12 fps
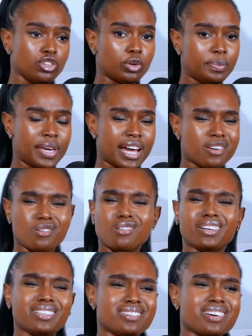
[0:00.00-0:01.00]
your
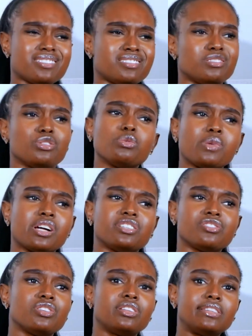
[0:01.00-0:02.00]
piano. It's just too
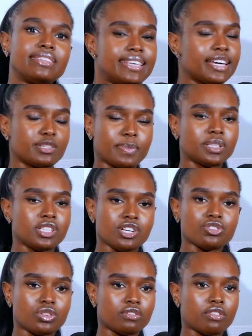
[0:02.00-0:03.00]
much. It's not the
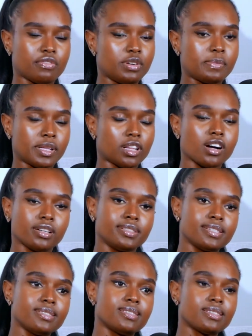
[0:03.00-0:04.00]
expectation of a female
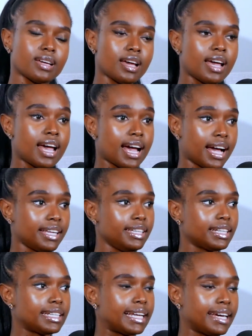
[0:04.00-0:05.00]
artist.
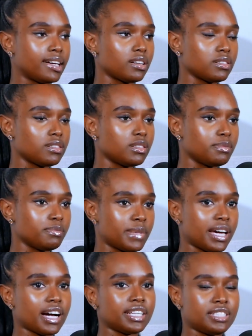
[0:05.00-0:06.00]
And yet, like,
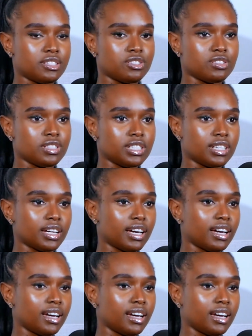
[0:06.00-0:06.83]
my artistry